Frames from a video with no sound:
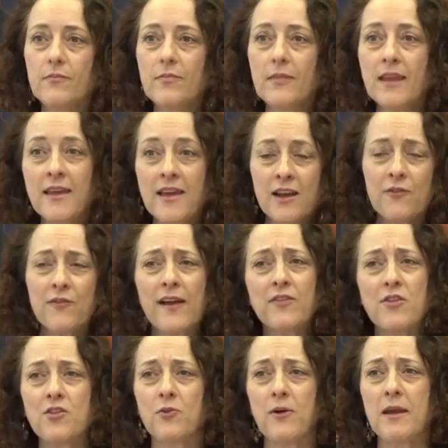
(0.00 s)
And I found
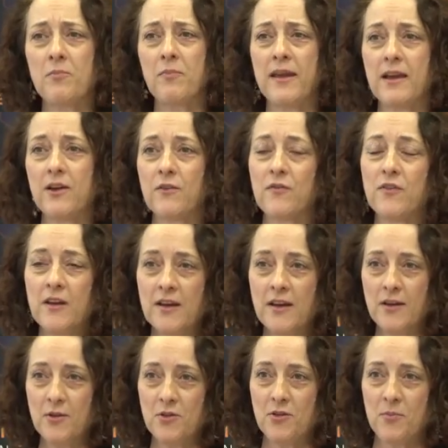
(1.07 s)
this great pic of
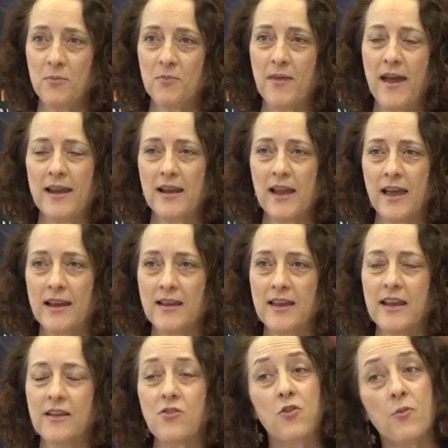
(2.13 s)
some Adelaide
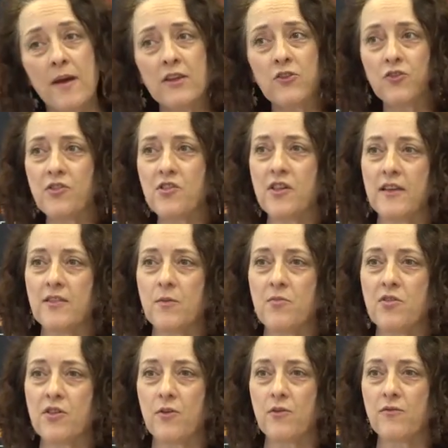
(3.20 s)
kids who managed to set
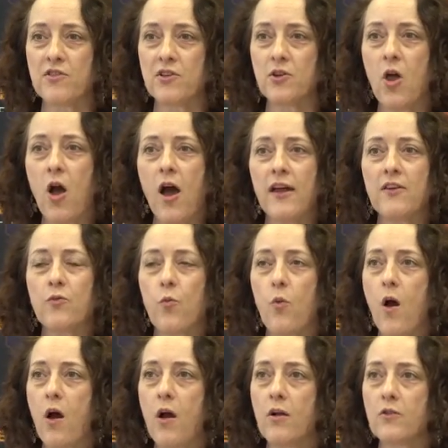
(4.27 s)
themselves alight
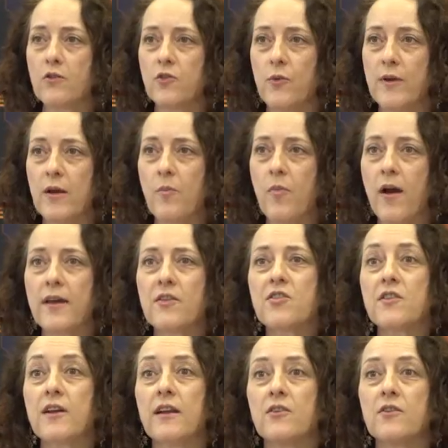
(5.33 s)
while doing a bike
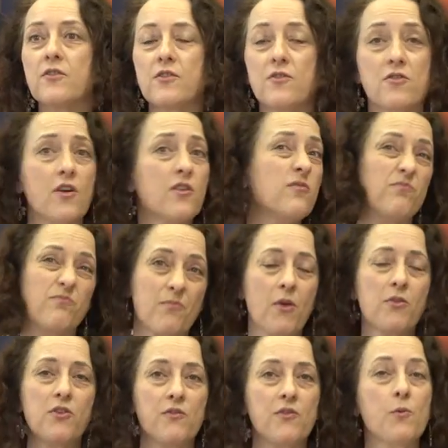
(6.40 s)
stunt. So
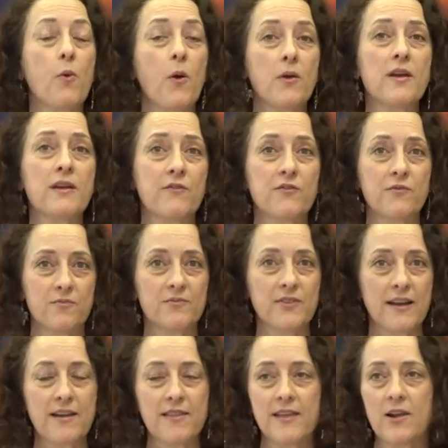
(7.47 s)
most of you won't have
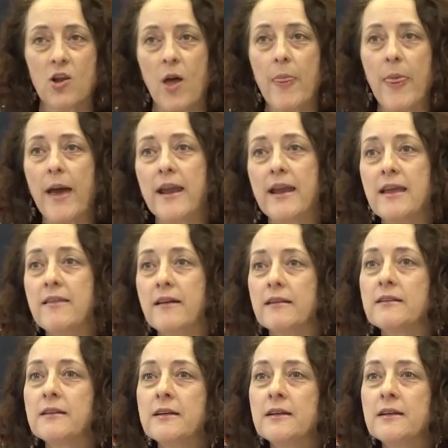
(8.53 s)
done anything like that either.